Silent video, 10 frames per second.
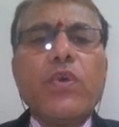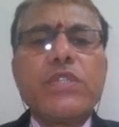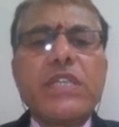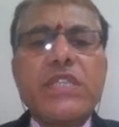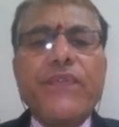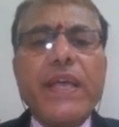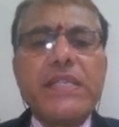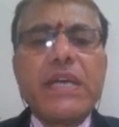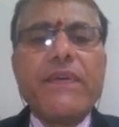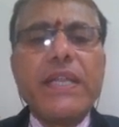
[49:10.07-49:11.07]
265
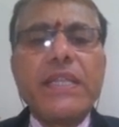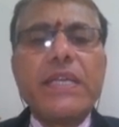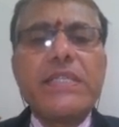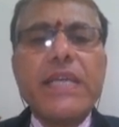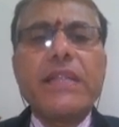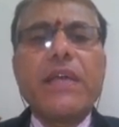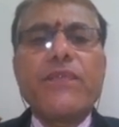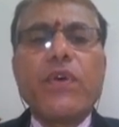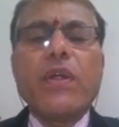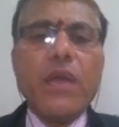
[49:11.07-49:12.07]
is governing the design.
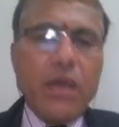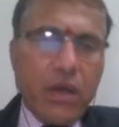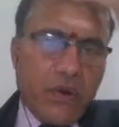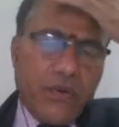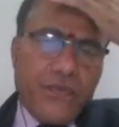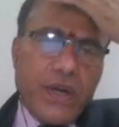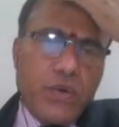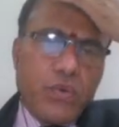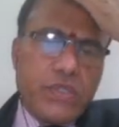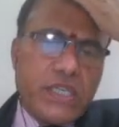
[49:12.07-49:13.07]
Therefore for
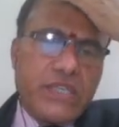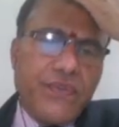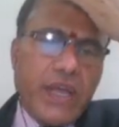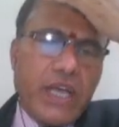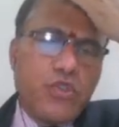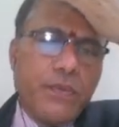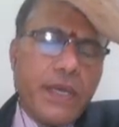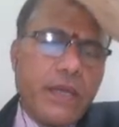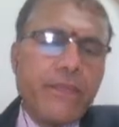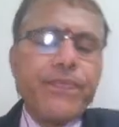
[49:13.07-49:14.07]
265,
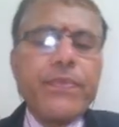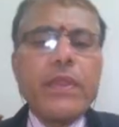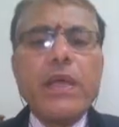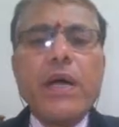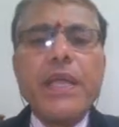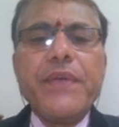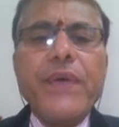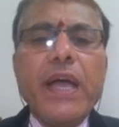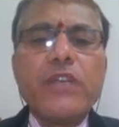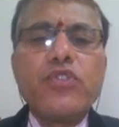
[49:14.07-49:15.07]
assuming if
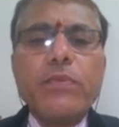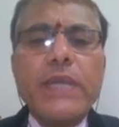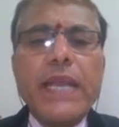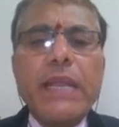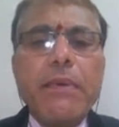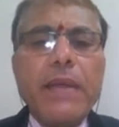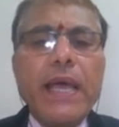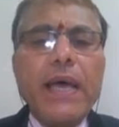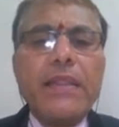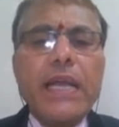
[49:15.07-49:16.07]
I assume 10 mm
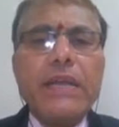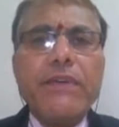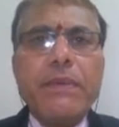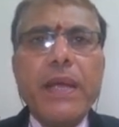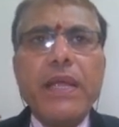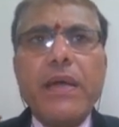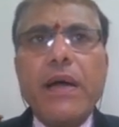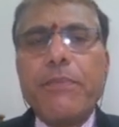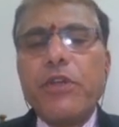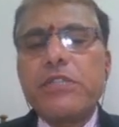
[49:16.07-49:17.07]
dia, that divided by
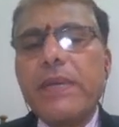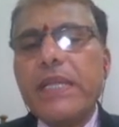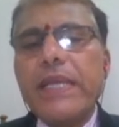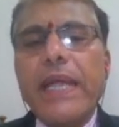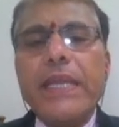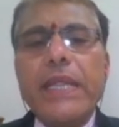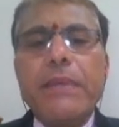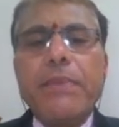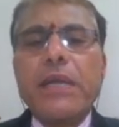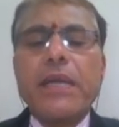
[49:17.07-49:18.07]
approximately 80,
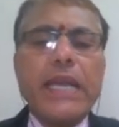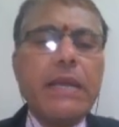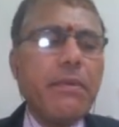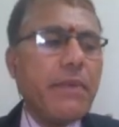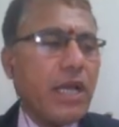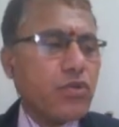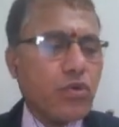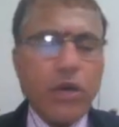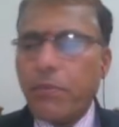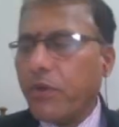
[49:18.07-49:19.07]
but 10 mm dia
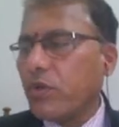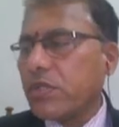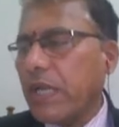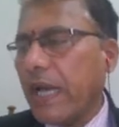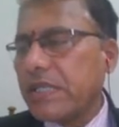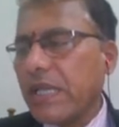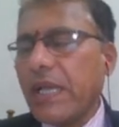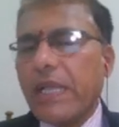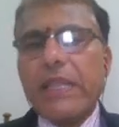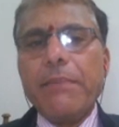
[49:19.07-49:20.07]
should not be used as
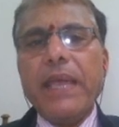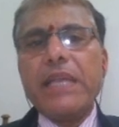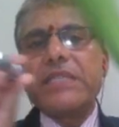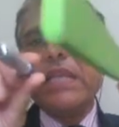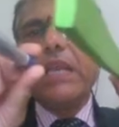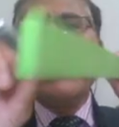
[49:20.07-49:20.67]
the main steel